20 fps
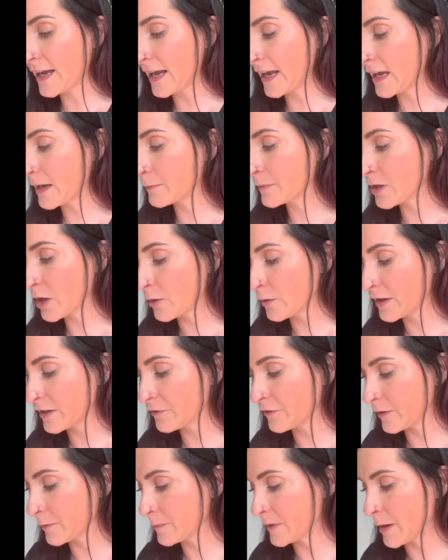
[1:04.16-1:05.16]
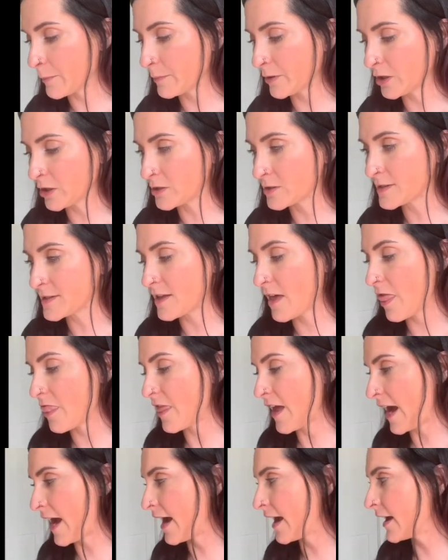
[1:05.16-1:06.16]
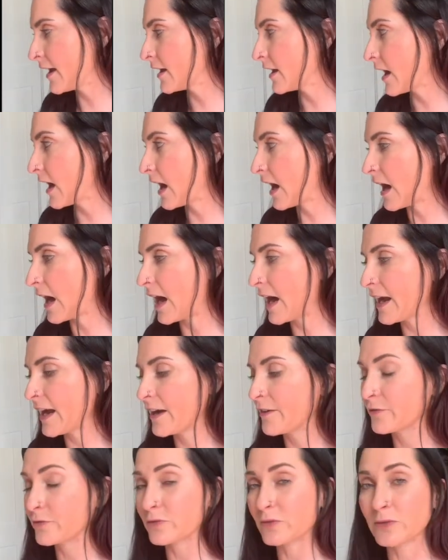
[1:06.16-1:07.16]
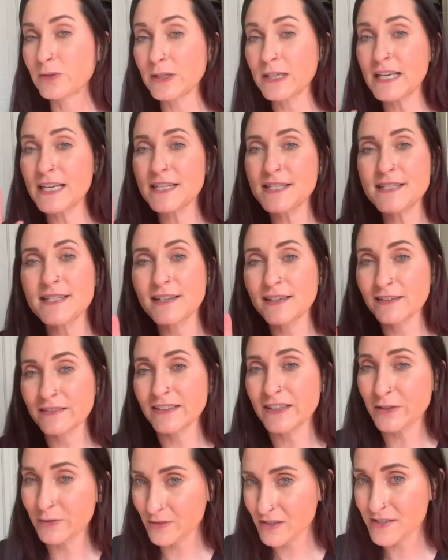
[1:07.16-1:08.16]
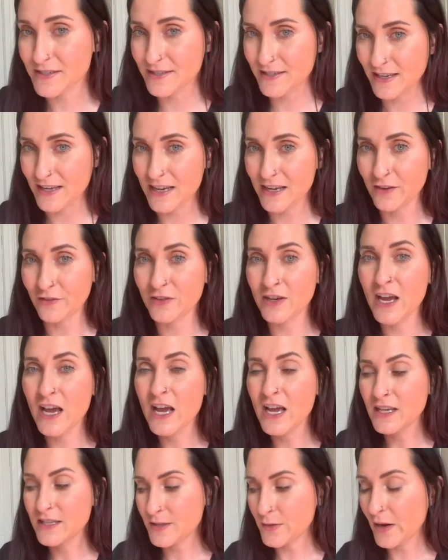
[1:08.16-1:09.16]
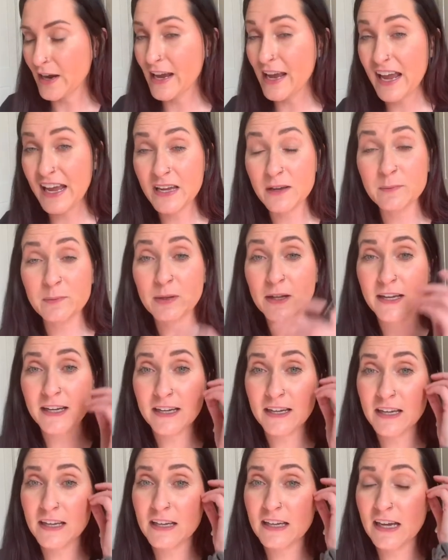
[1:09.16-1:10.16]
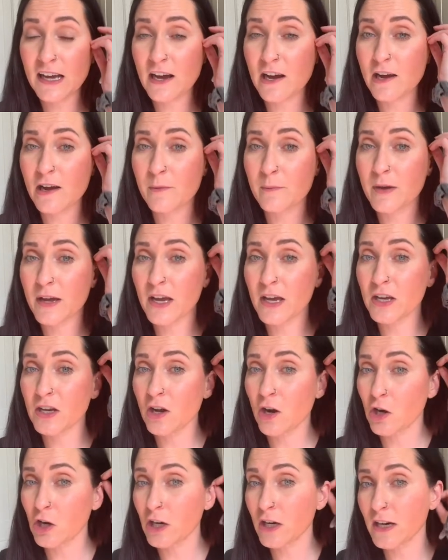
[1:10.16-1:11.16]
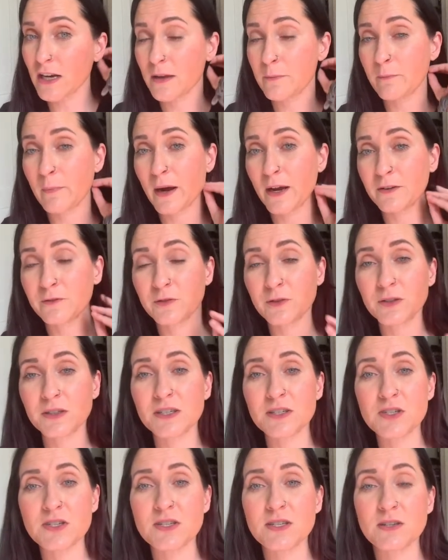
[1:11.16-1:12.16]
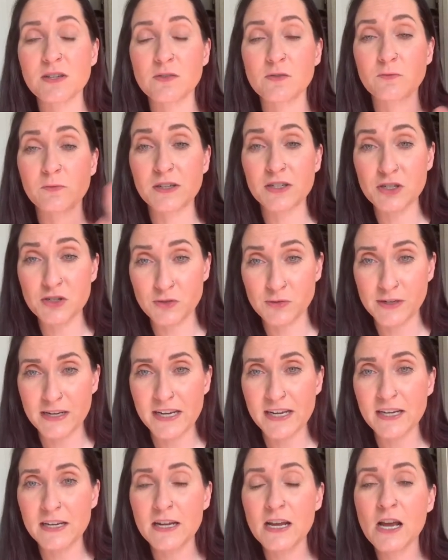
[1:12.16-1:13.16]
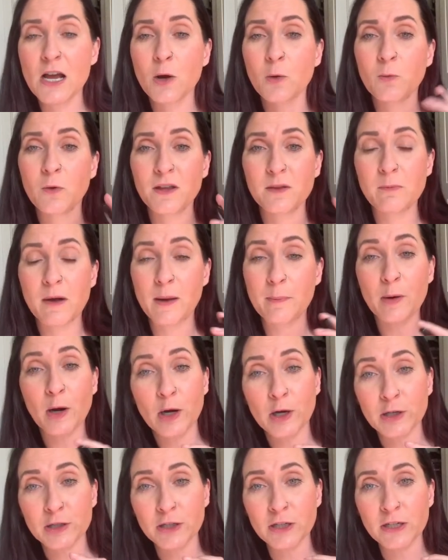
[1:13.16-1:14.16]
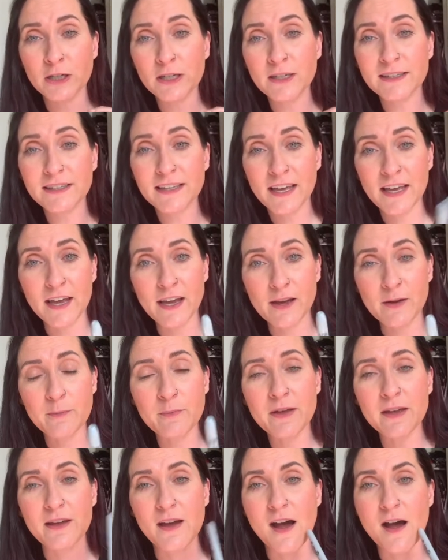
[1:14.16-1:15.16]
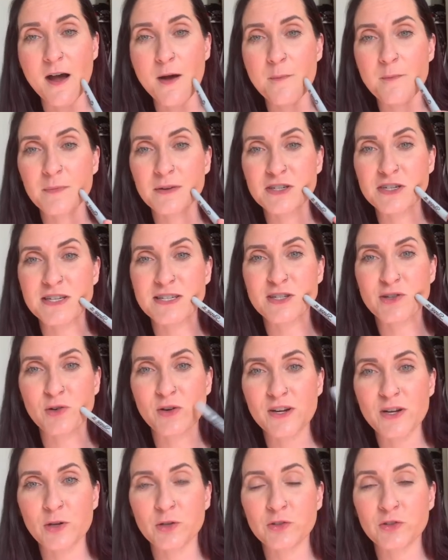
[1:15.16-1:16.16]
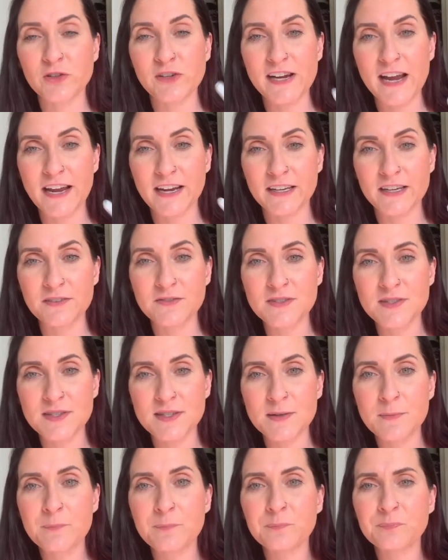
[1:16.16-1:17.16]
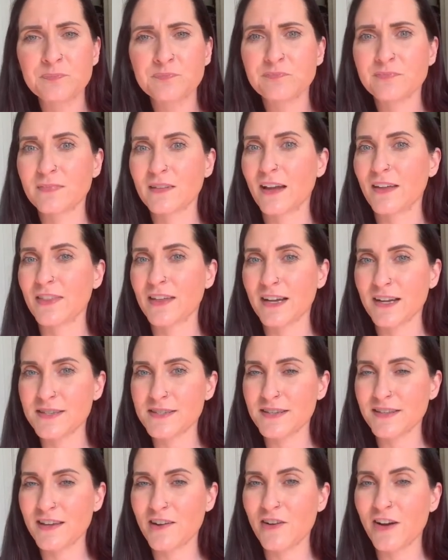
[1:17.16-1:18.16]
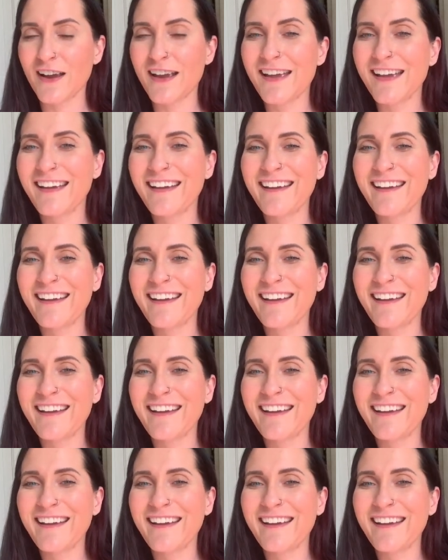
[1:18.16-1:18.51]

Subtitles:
am going from numbers that I have recently received. So I am planning an art and mindfulness retreat with my partner, Kim. She's Creole Creatives. I think I said that right.